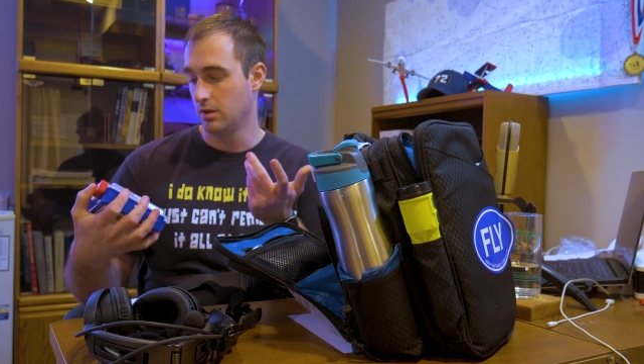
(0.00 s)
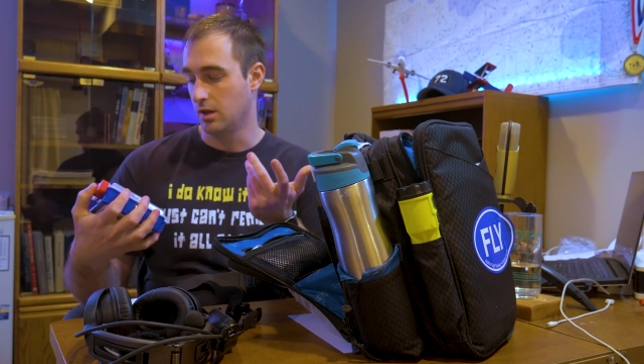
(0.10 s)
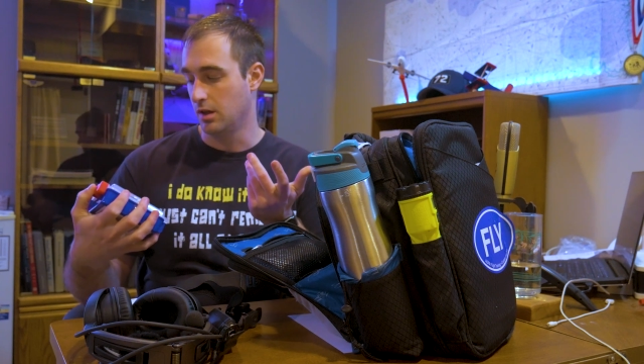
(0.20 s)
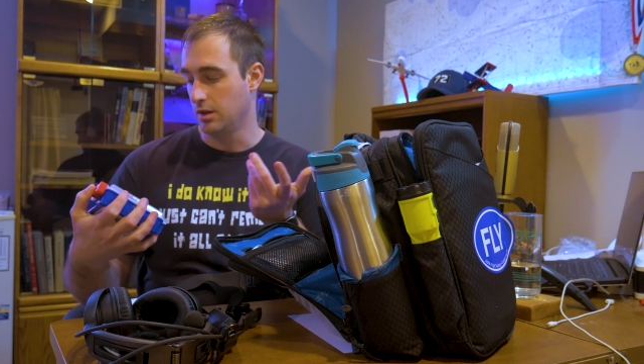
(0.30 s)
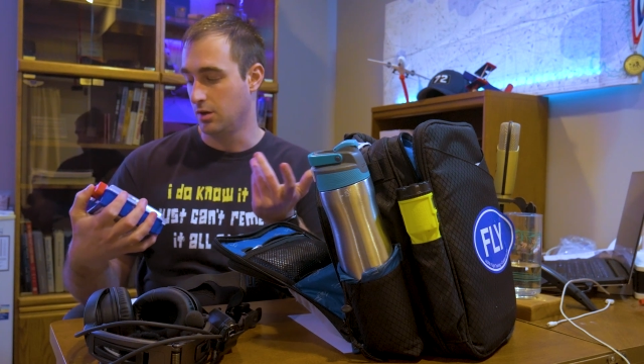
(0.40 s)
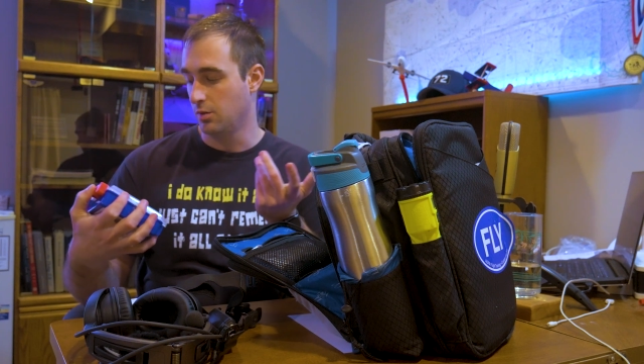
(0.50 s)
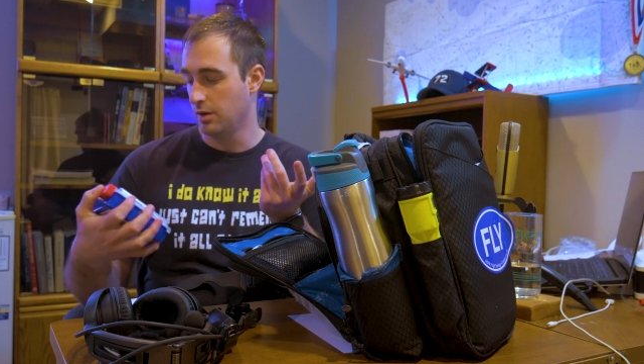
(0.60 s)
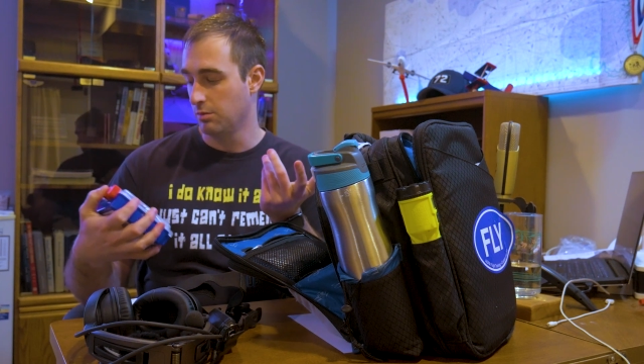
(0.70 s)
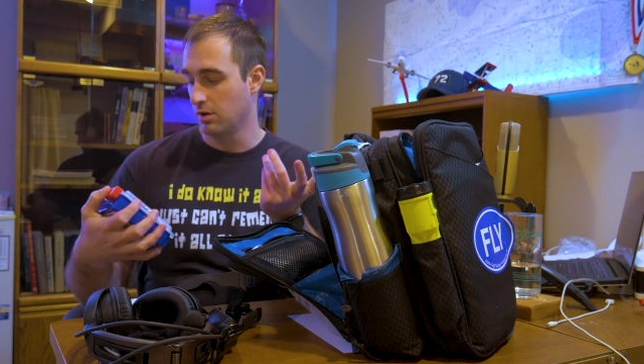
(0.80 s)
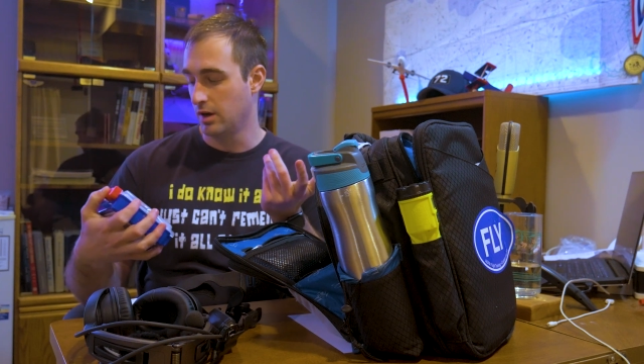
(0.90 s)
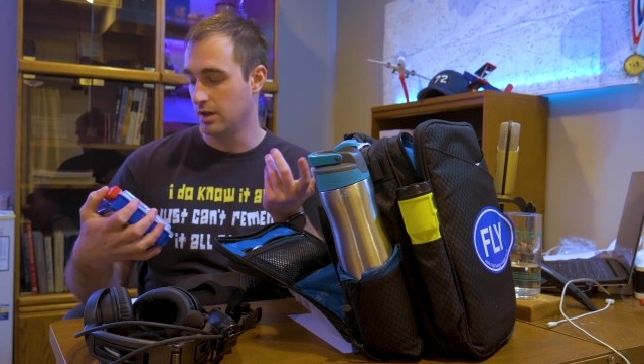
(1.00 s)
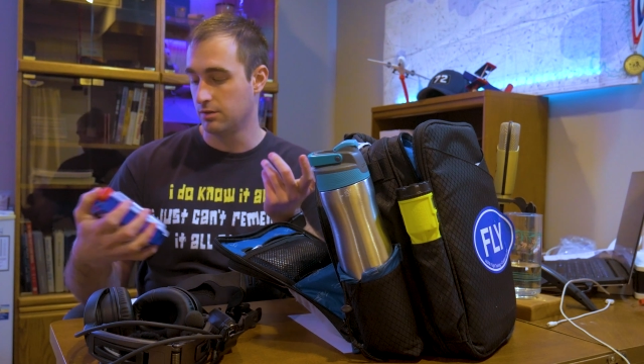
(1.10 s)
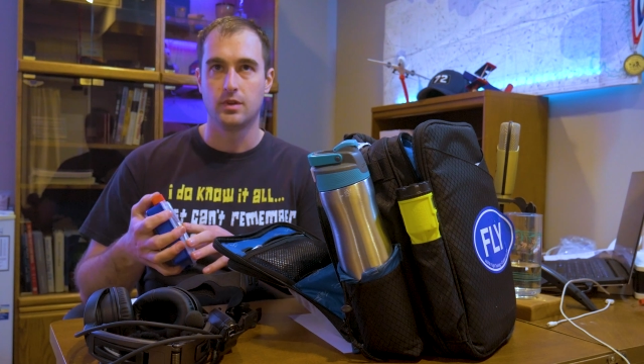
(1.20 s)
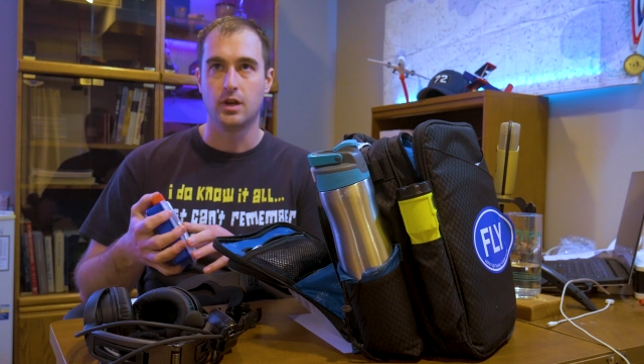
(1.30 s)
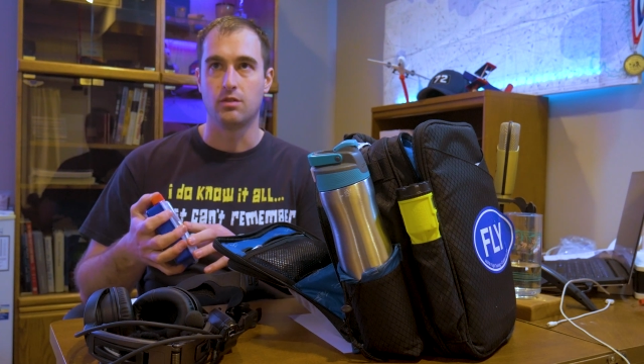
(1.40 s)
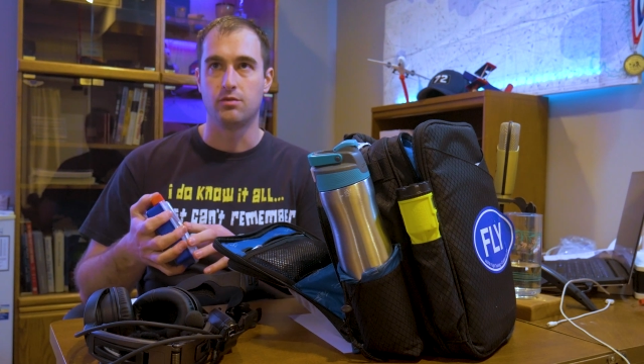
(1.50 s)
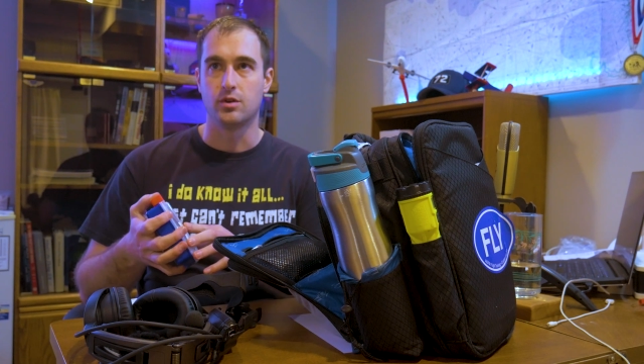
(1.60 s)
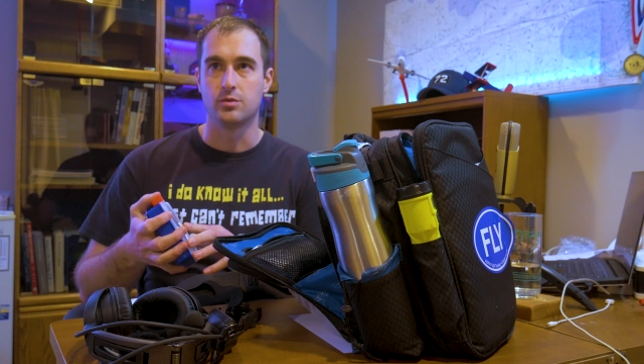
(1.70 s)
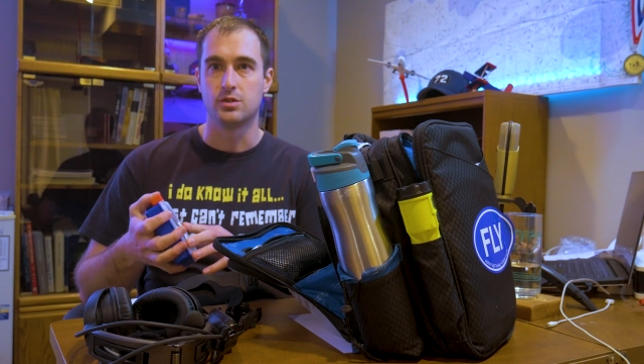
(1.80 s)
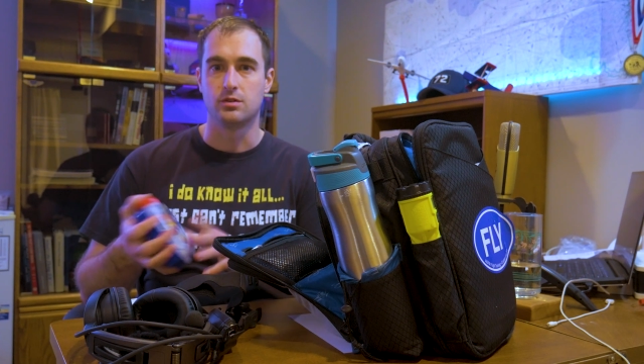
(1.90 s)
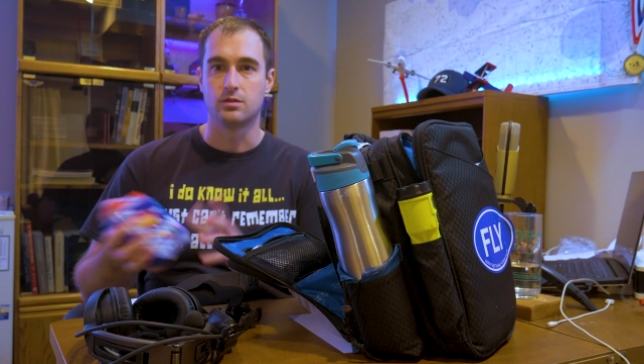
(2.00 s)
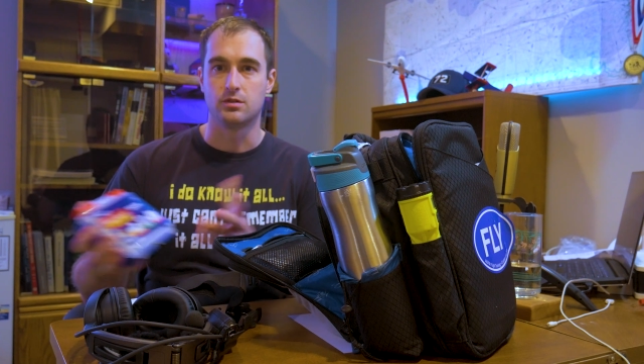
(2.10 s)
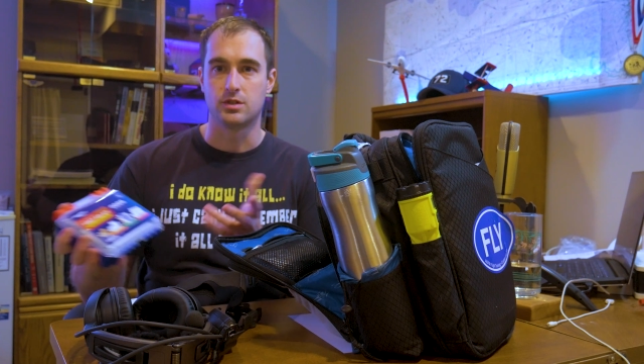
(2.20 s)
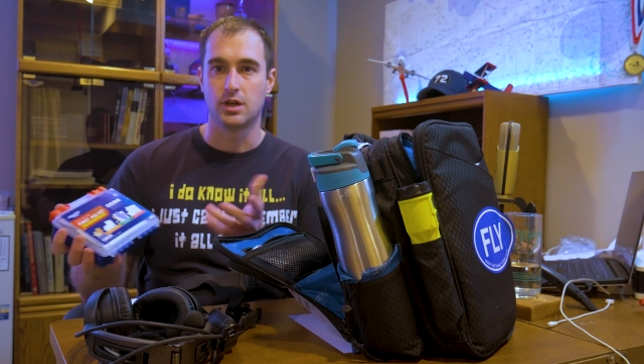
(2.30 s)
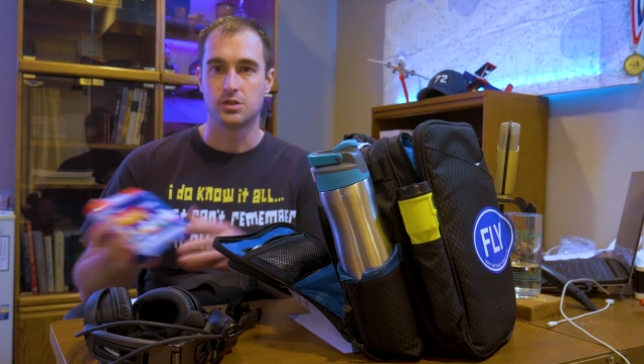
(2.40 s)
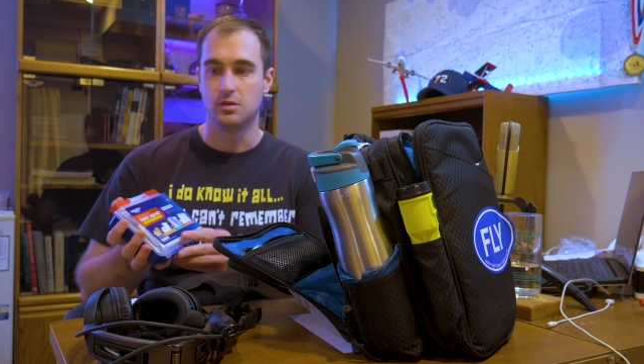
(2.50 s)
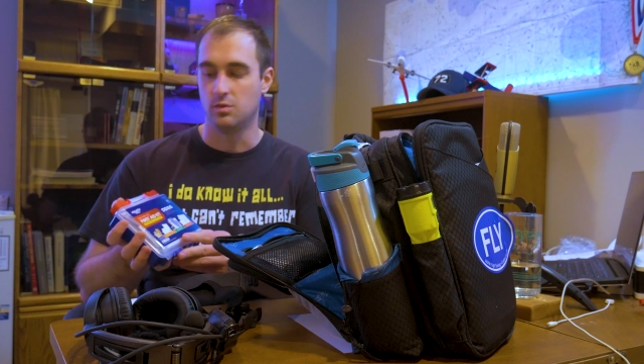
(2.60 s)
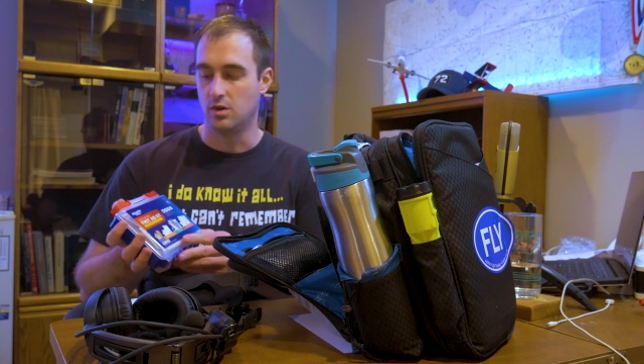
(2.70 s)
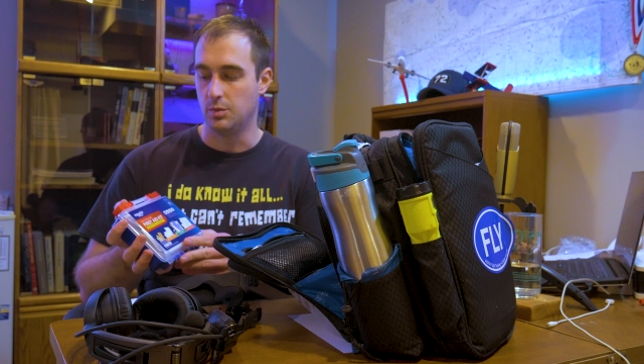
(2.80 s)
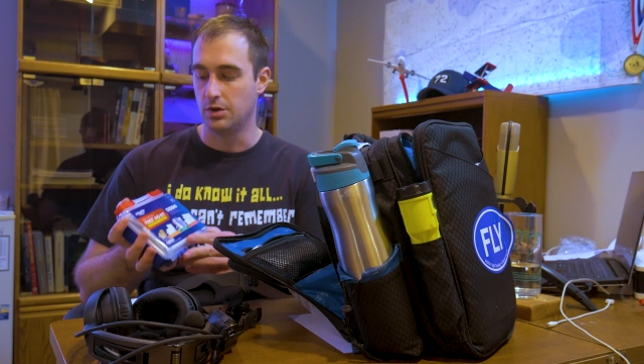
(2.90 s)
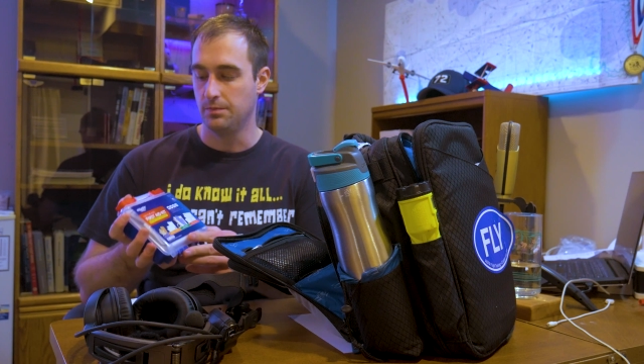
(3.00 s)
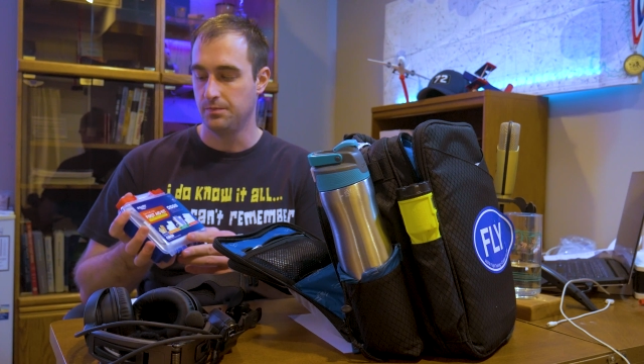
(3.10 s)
Equate brand out of the pharmaceutical section in Walmart.